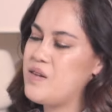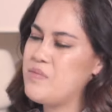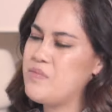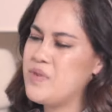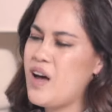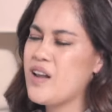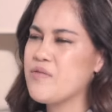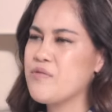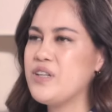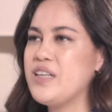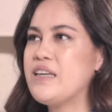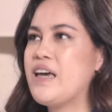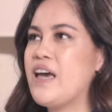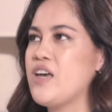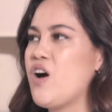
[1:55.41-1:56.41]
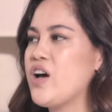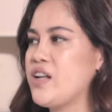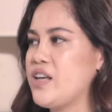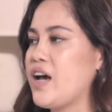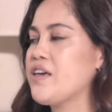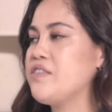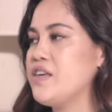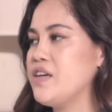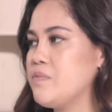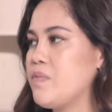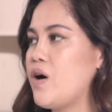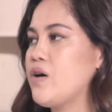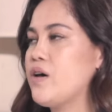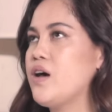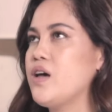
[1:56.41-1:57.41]
not really chaotic. I think
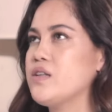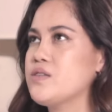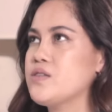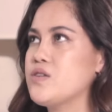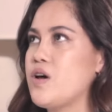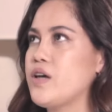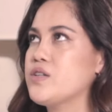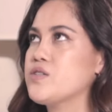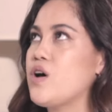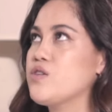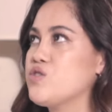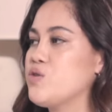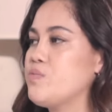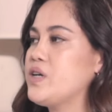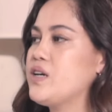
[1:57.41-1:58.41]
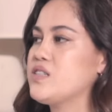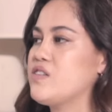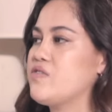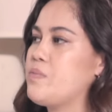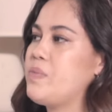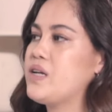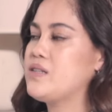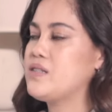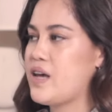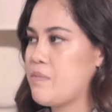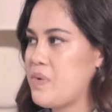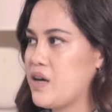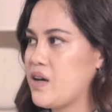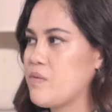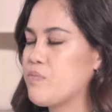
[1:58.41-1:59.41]
it's also because of the
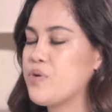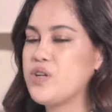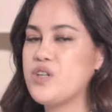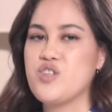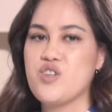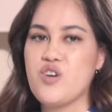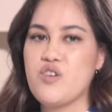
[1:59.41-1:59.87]
pandemic. I'm pretty sure